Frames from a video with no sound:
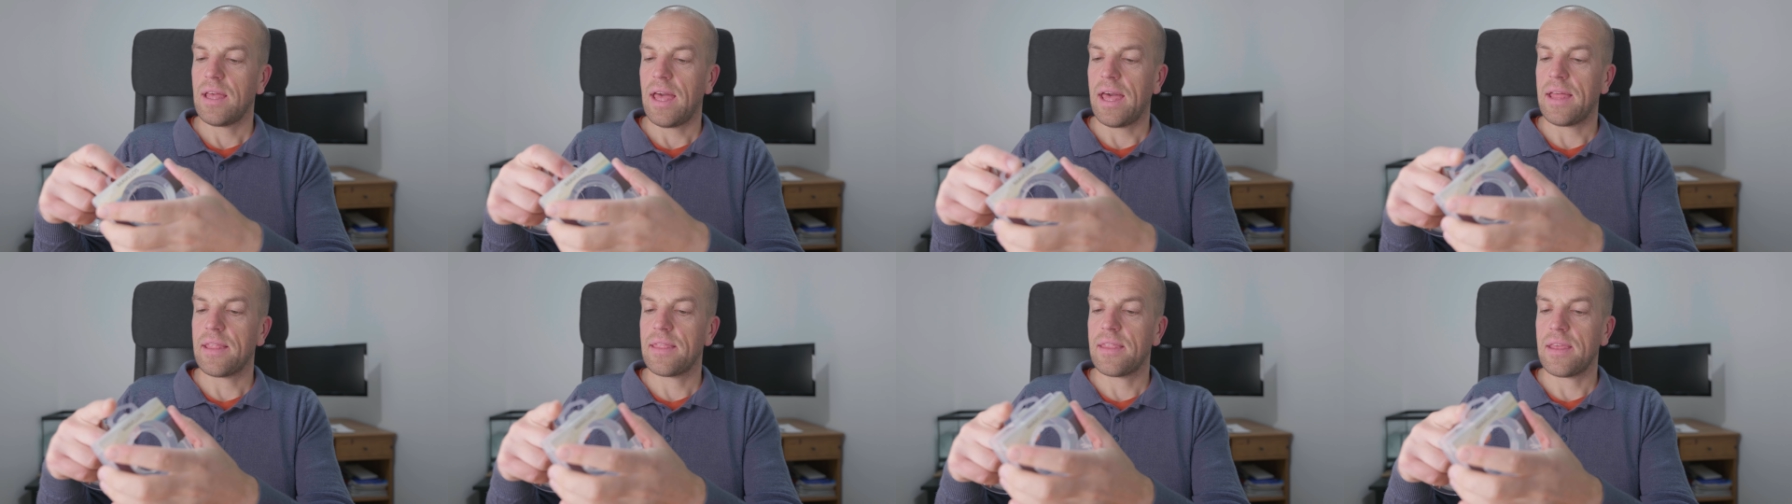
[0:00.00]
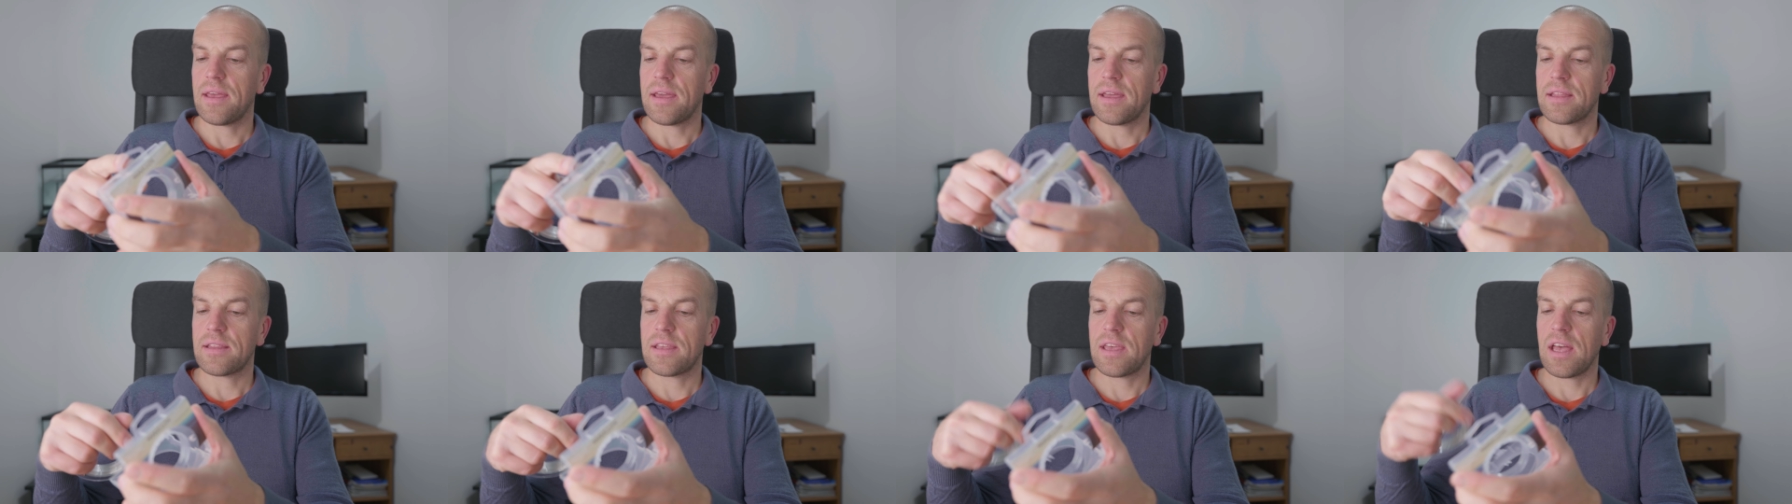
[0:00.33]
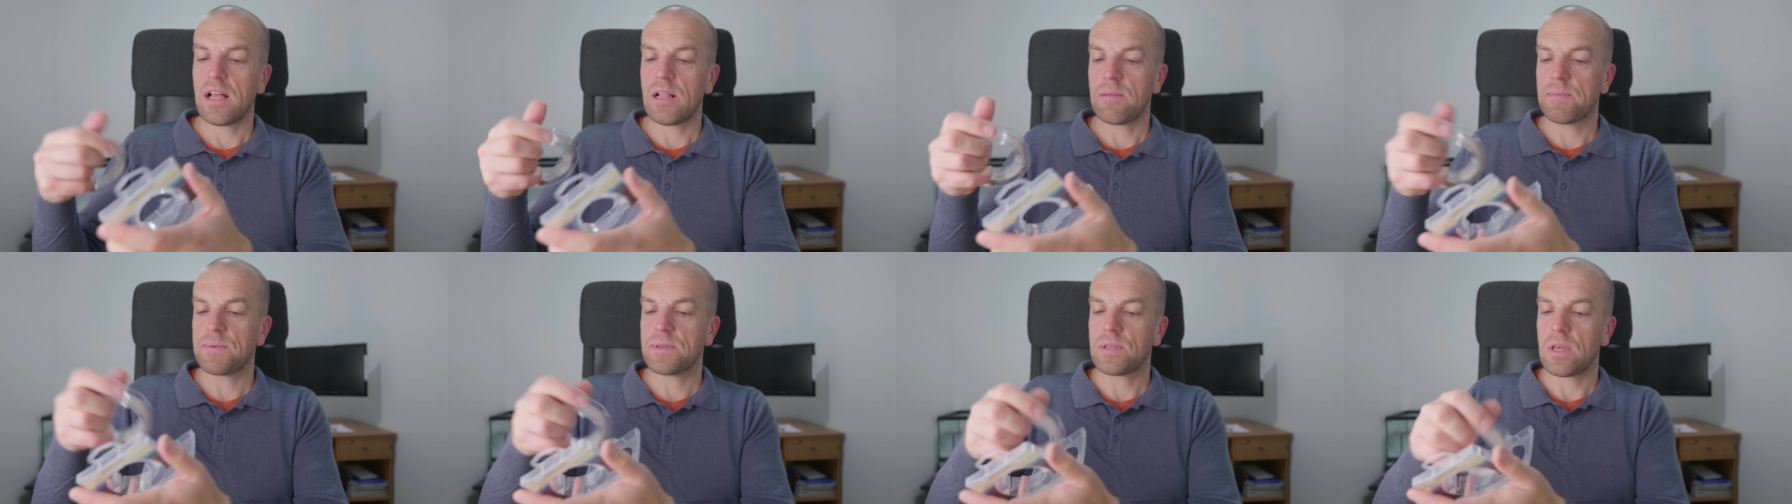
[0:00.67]
and it
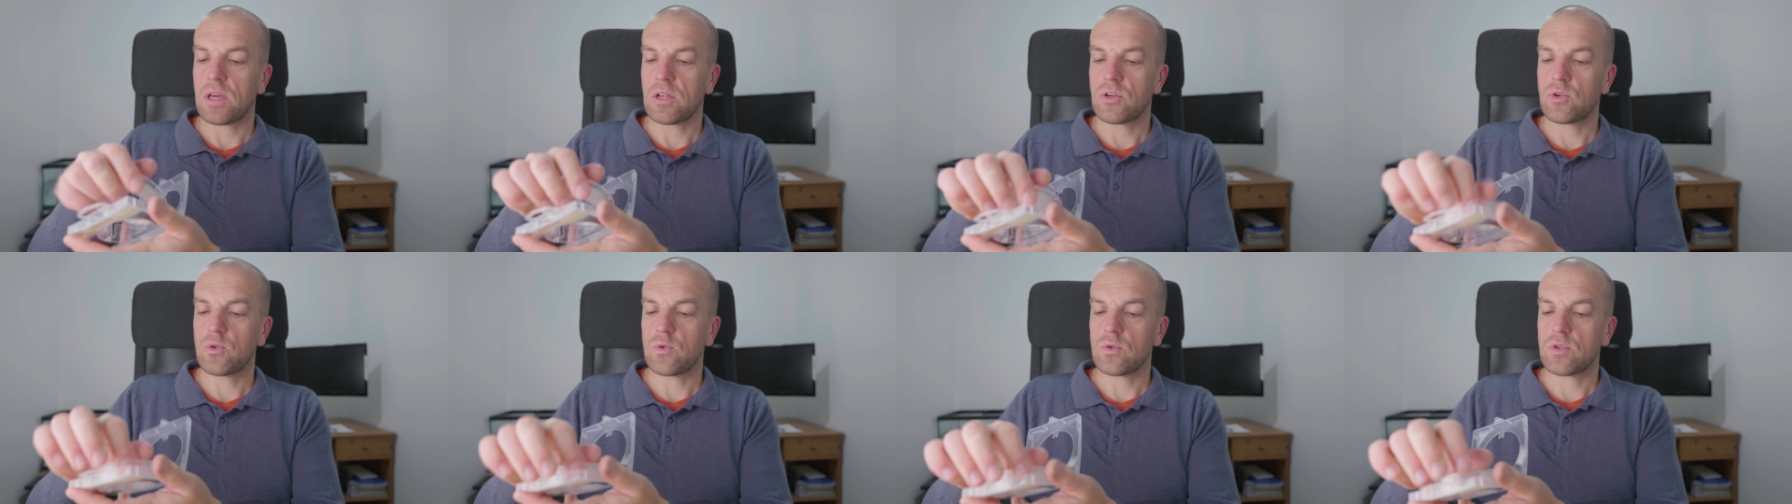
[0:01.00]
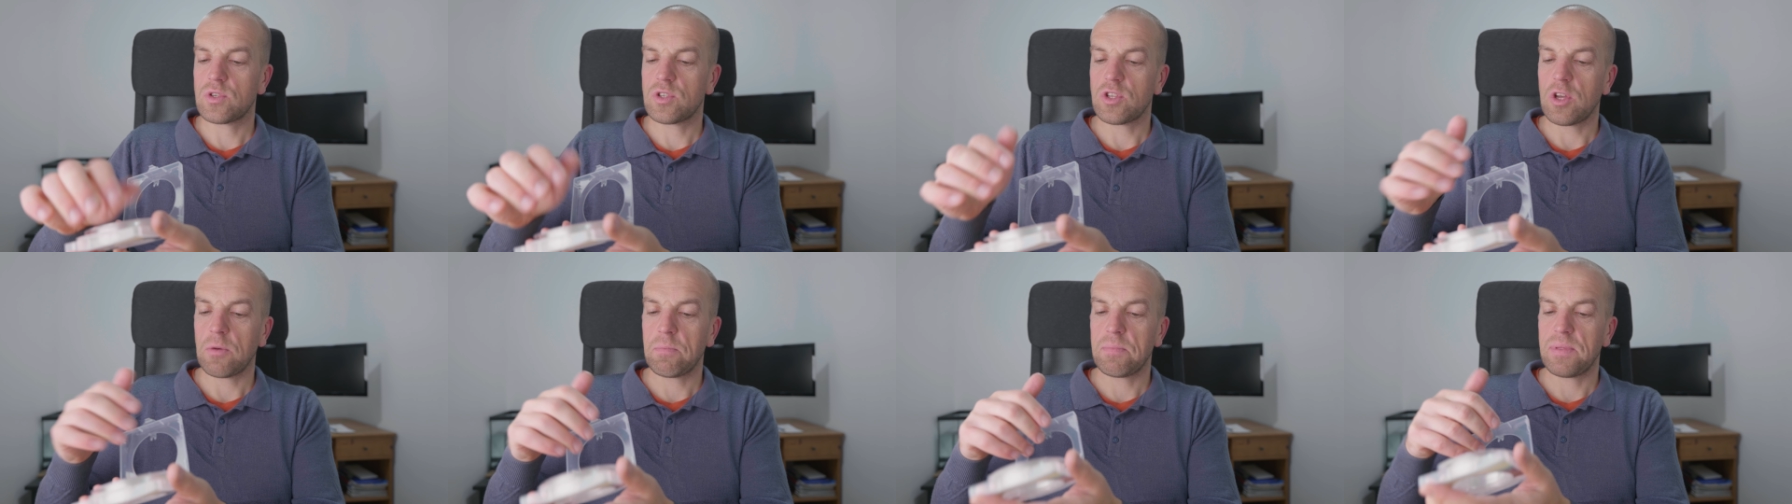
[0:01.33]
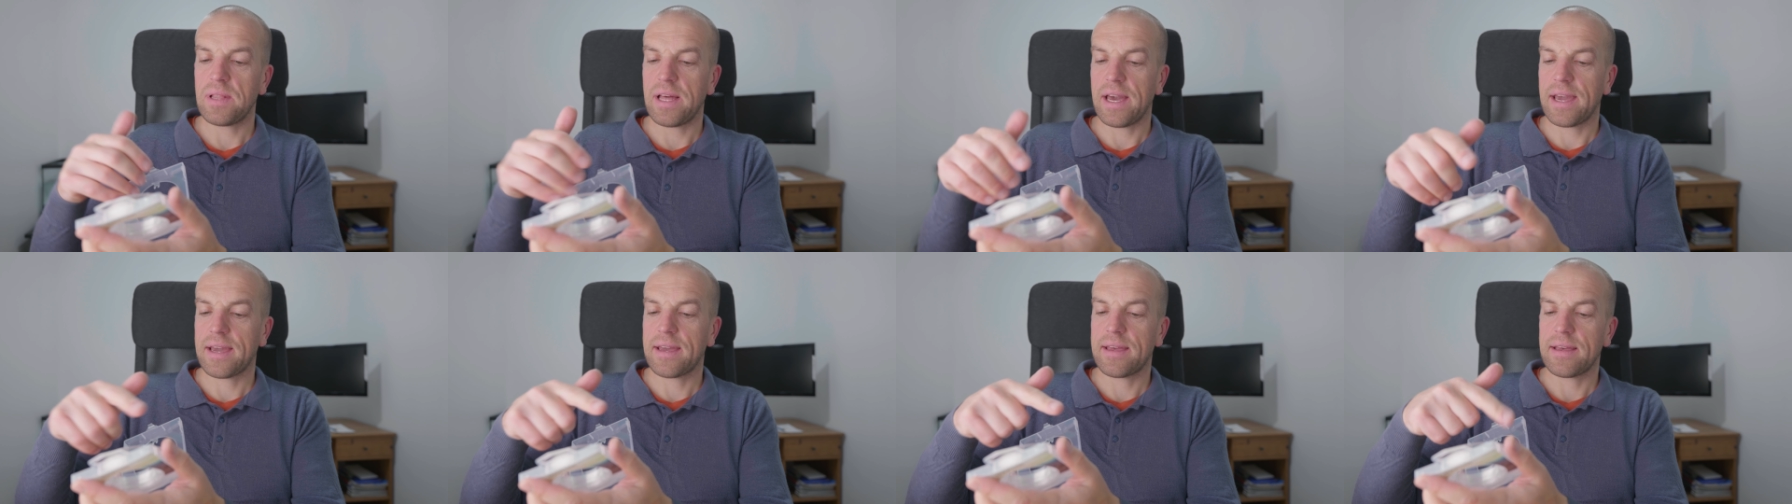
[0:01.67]
helps to
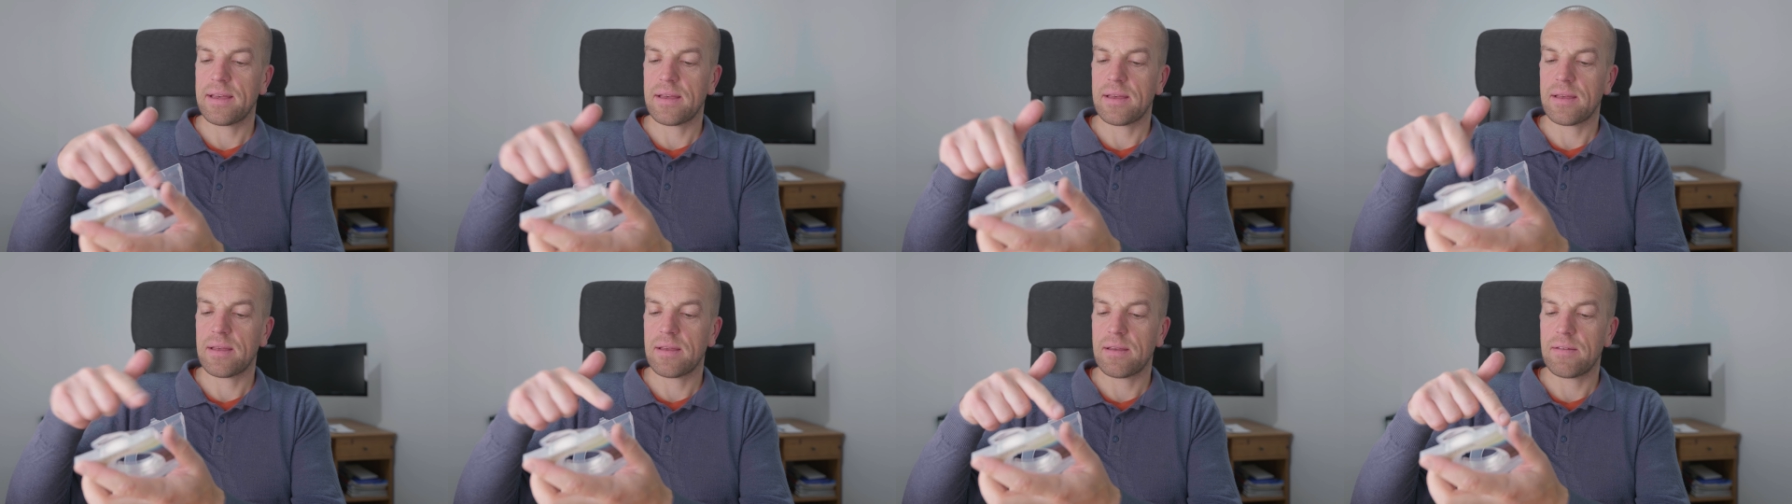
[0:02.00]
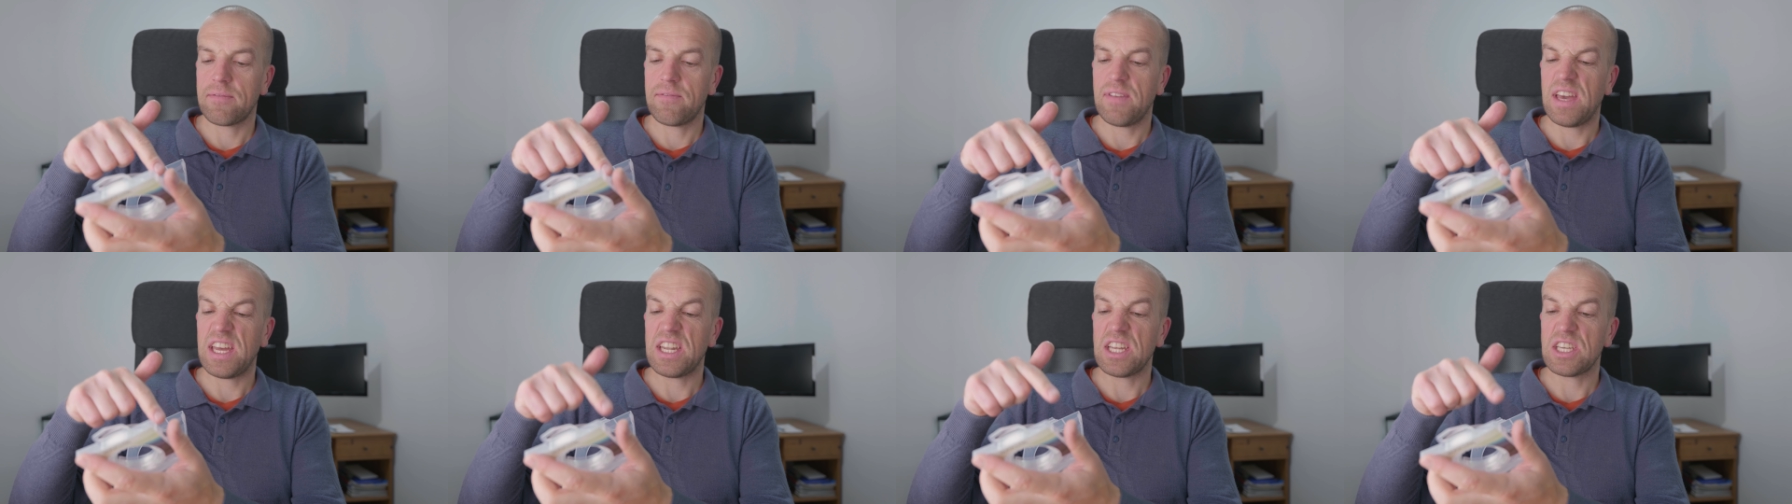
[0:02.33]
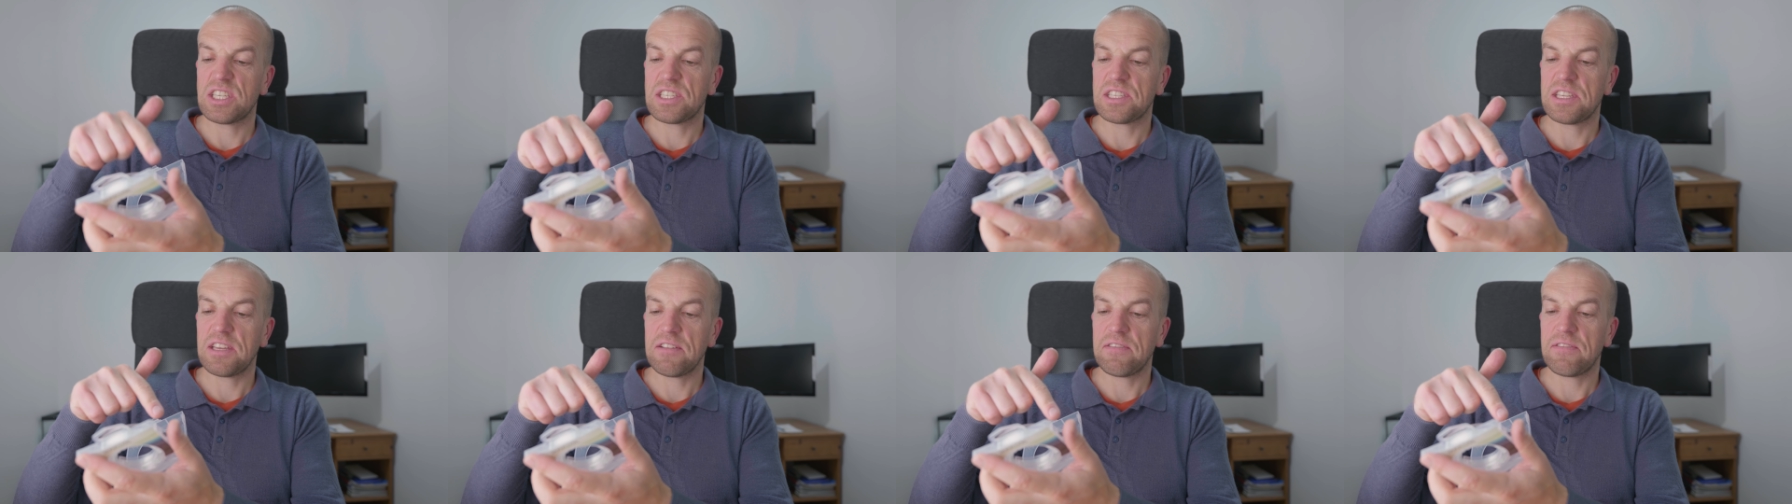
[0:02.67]
stop like
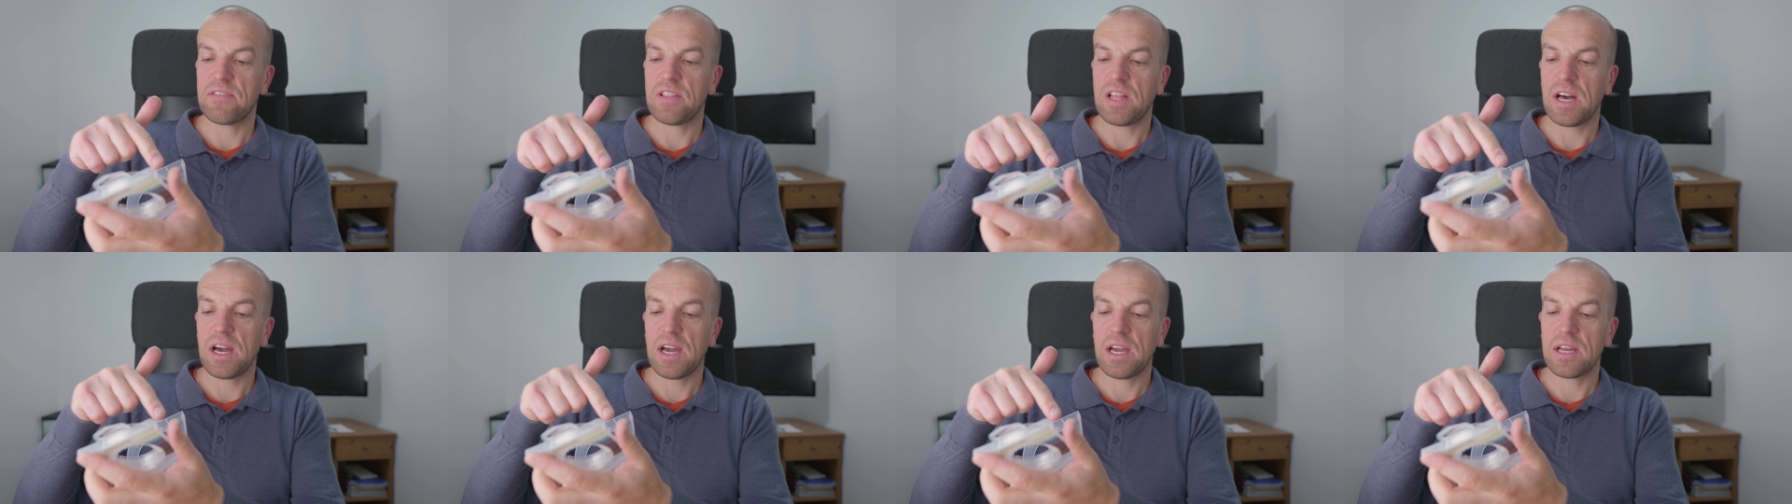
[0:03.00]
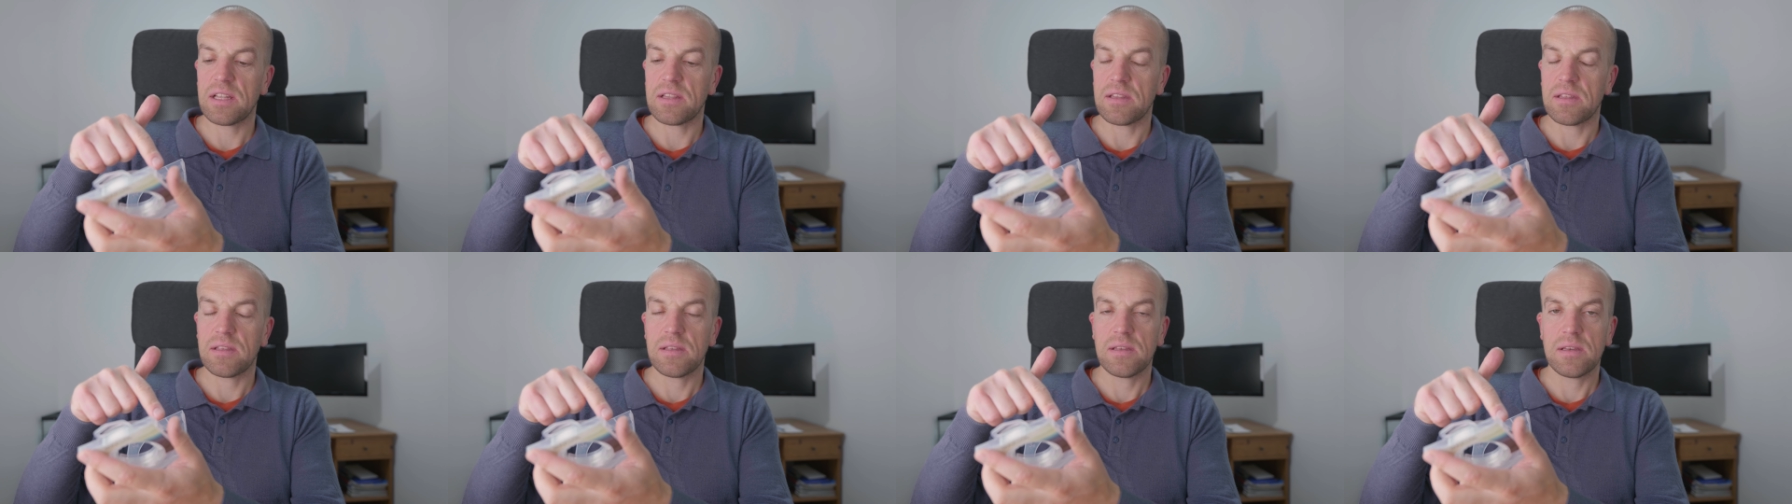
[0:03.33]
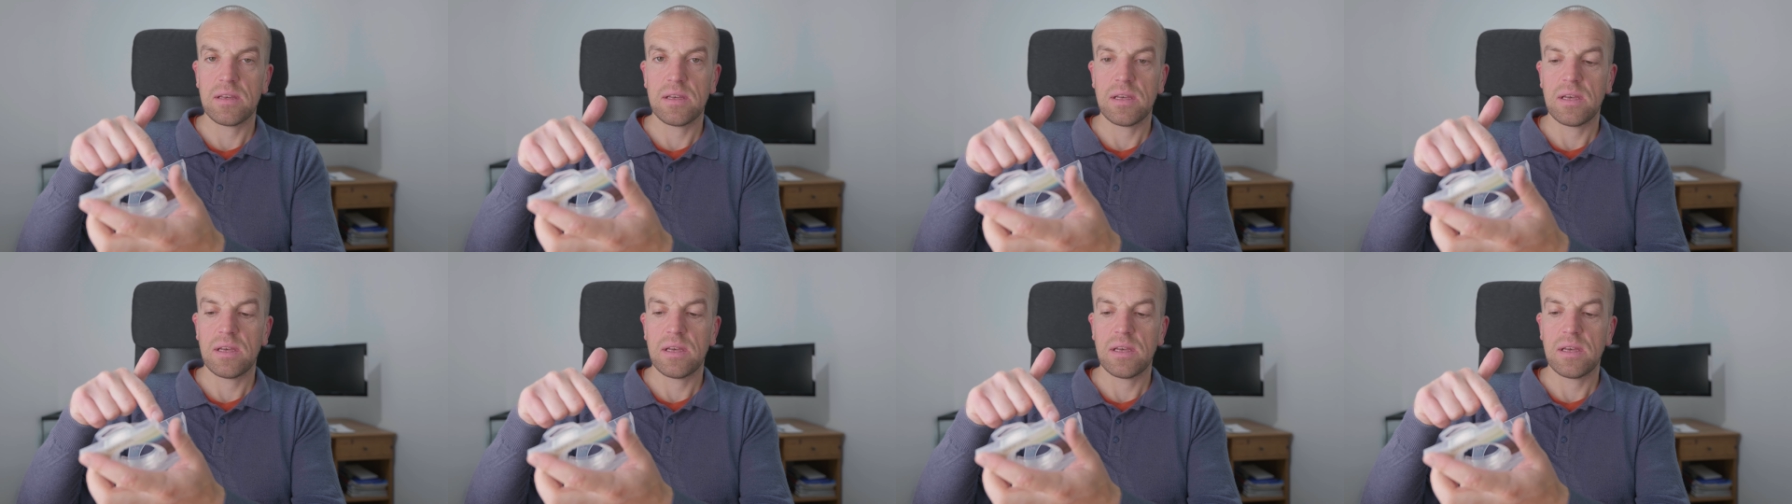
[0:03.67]
very stiff line